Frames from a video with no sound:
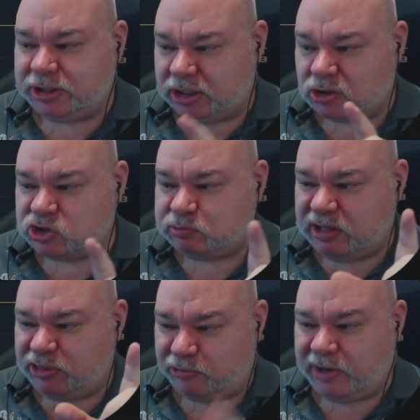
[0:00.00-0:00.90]
It costs me
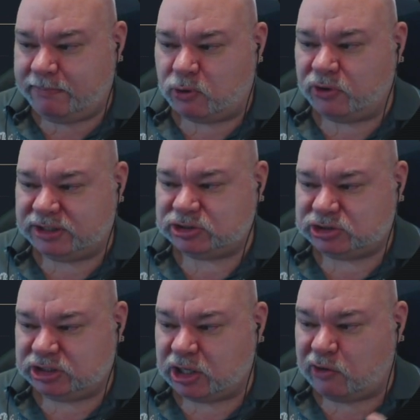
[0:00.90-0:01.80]
3 points
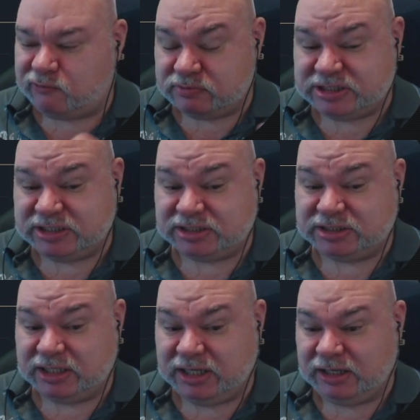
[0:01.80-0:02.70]
to go from
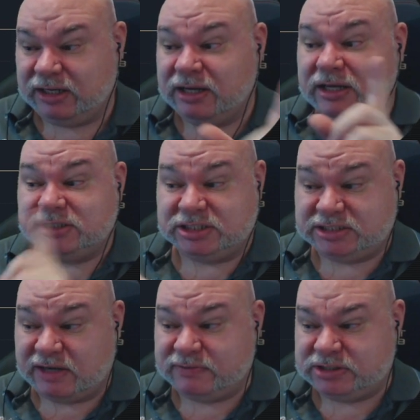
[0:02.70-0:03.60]
16 to
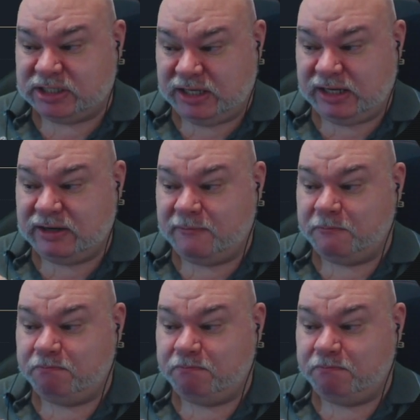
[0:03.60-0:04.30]
17.